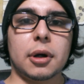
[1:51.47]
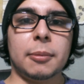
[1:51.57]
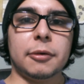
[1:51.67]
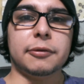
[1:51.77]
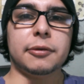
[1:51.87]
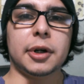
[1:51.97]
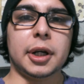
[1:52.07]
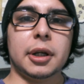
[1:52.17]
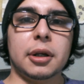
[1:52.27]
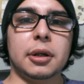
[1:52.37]

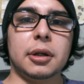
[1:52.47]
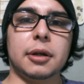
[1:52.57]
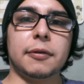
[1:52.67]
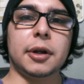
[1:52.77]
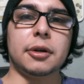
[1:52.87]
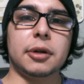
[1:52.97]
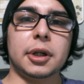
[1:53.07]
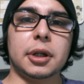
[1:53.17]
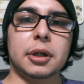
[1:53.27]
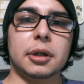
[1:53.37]
afraid if I
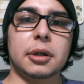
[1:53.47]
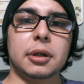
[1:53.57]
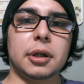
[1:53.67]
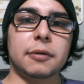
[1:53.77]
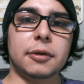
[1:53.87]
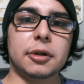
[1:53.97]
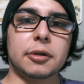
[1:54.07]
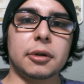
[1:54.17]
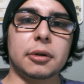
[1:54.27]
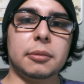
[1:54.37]
drink even
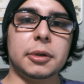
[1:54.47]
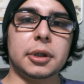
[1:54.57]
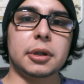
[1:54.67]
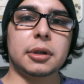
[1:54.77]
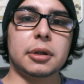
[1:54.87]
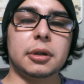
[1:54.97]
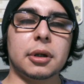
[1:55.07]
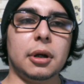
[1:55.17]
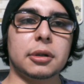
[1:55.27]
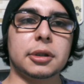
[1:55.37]
just a little bit,
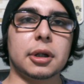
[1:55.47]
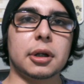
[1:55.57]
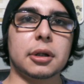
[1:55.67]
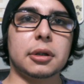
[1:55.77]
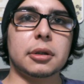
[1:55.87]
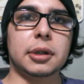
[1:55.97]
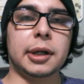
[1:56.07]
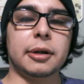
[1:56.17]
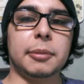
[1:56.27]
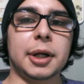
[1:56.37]
I'll start
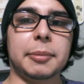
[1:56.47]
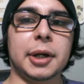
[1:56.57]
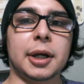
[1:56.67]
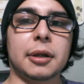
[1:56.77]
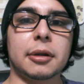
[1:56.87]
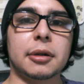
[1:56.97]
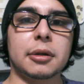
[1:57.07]
down a bad path.